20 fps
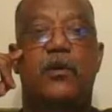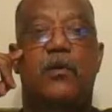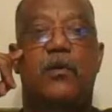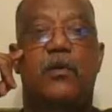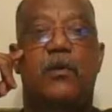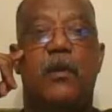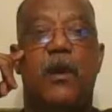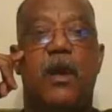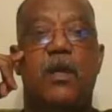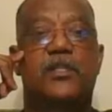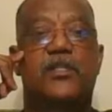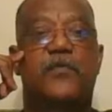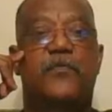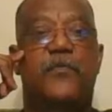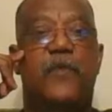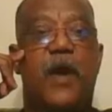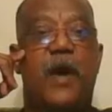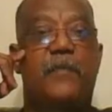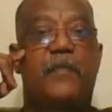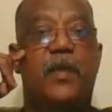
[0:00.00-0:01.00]
or loss
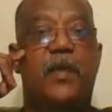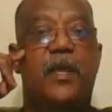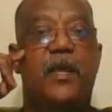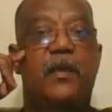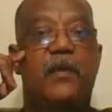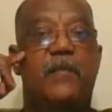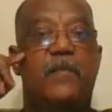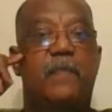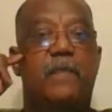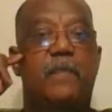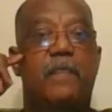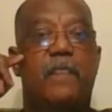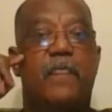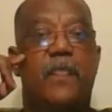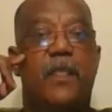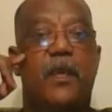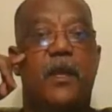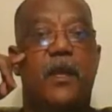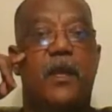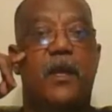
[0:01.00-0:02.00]
of property.
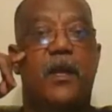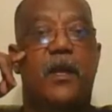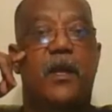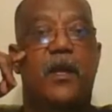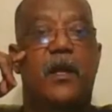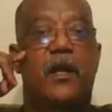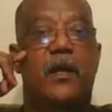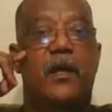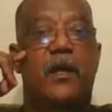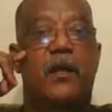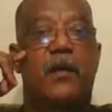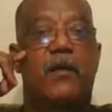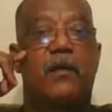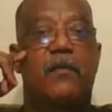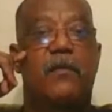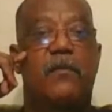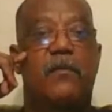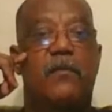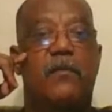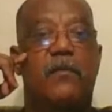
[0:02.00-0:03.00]

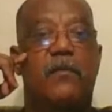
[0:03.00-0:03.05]
Uh,